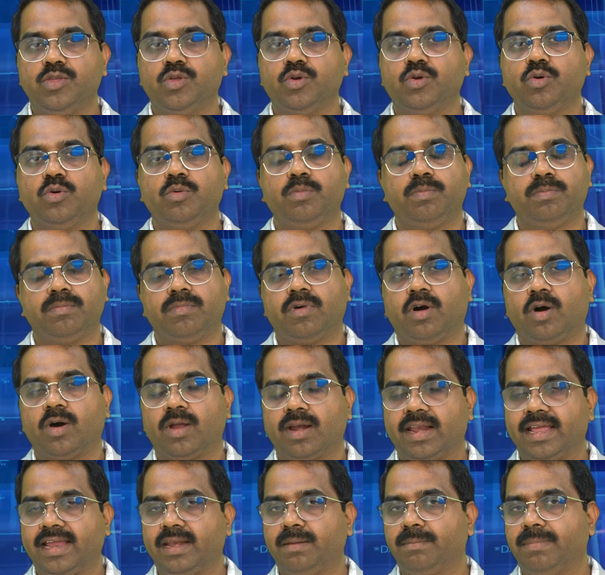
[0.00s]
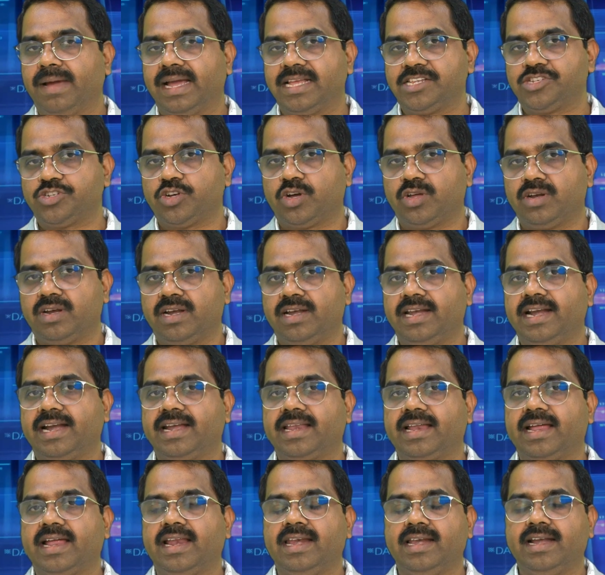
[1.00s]
new online batch on
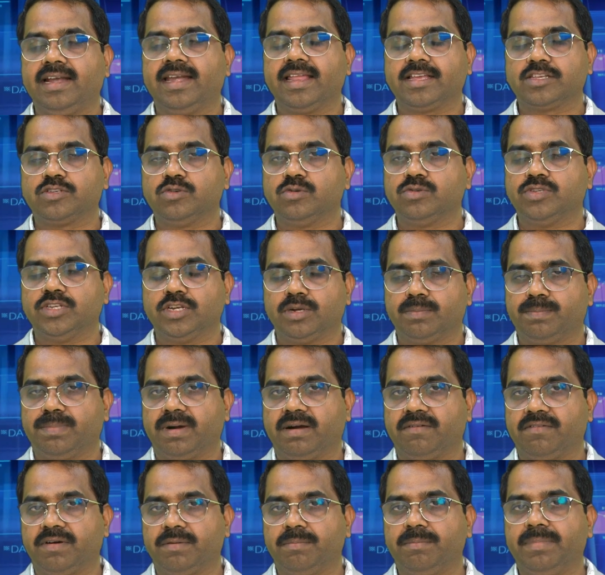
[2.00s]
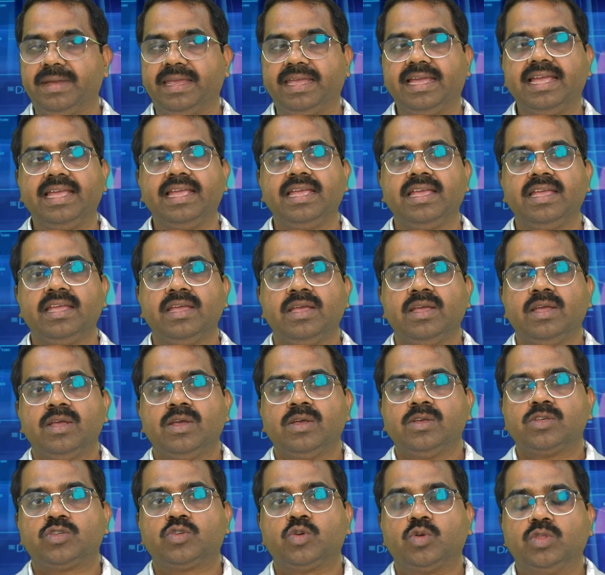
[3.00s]
data analytics using Power BI.
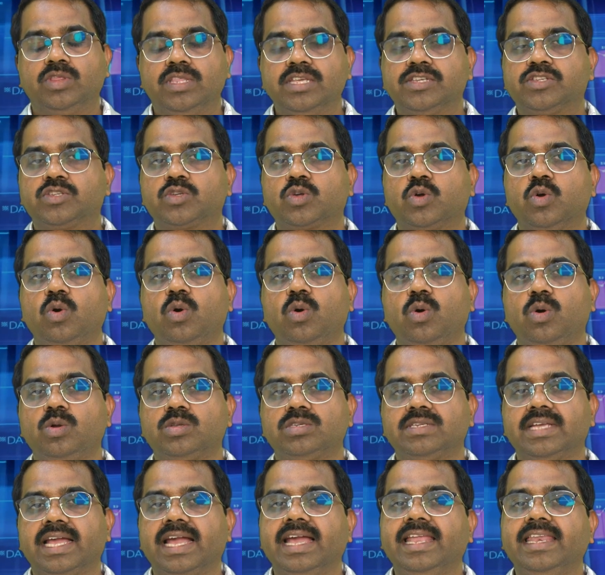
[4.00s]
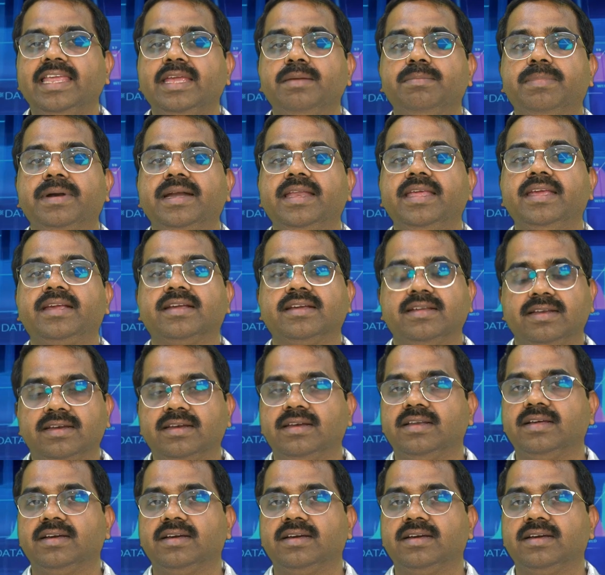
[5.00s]
So this course, anybody can